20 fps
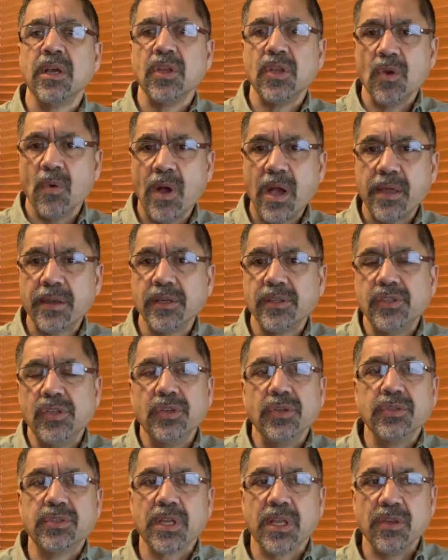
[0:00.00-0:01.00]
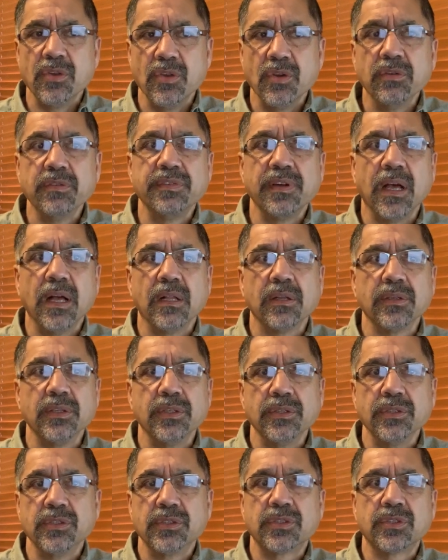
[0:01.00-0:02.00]
your attitudes, and your
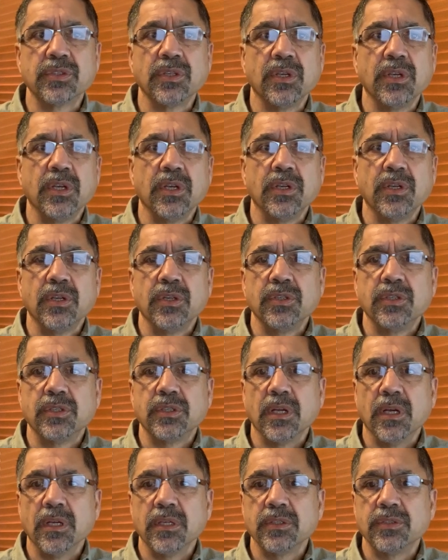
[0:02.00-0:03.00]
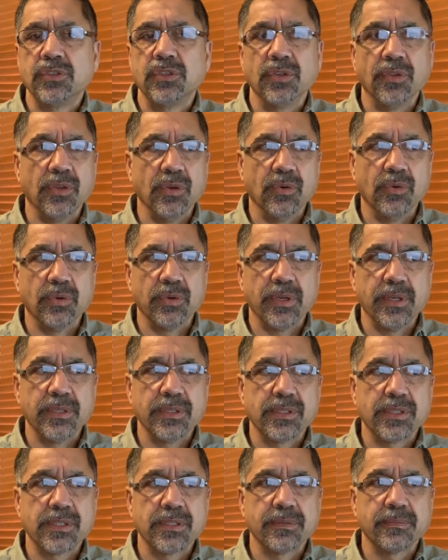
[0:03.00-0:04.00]
values to the
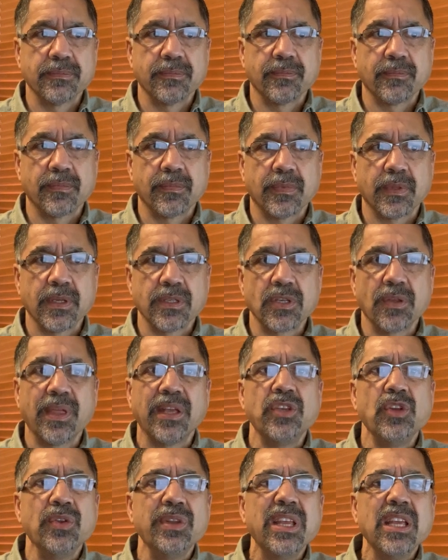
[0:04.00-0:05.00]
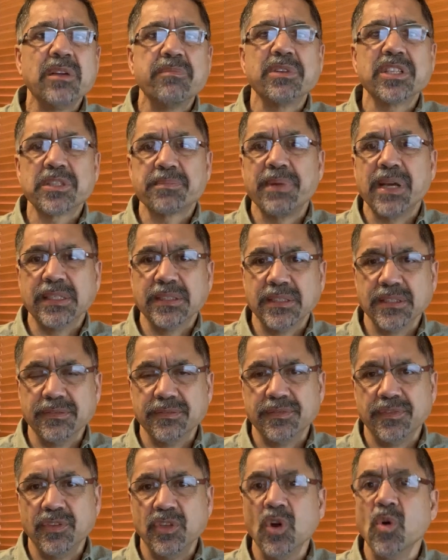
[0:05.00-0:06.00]
audience. So that unique perspective,
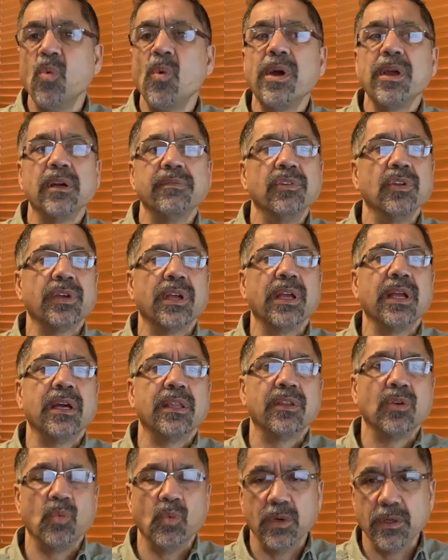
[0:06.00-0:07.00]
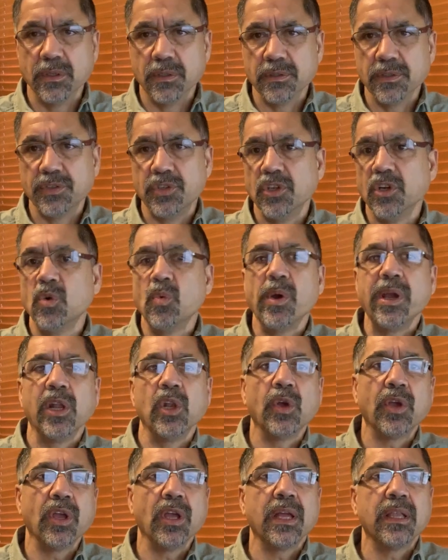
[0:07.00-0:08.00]
your way of looking at the world, your way of
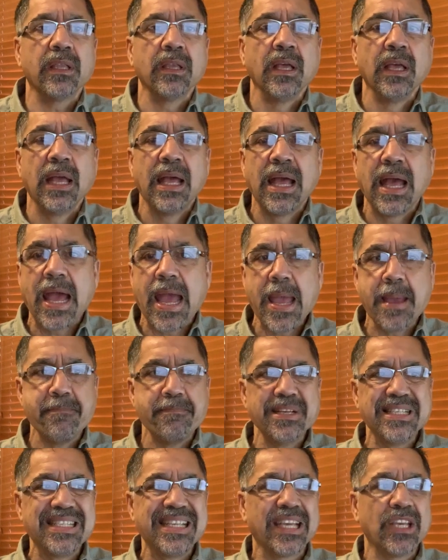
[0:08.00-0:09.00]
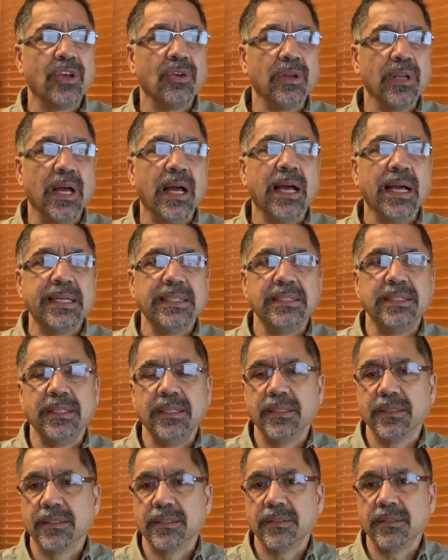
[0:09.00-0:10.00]
looking at a particular
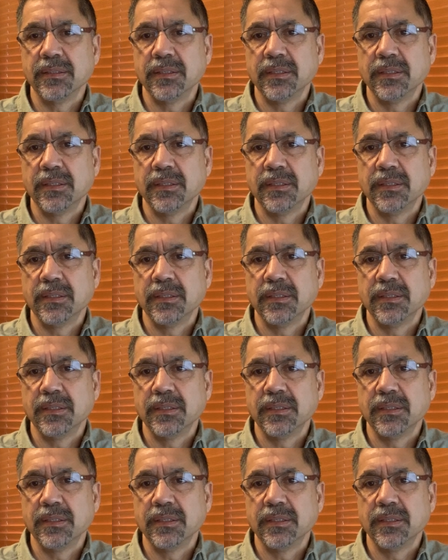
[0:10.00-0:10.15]
idea,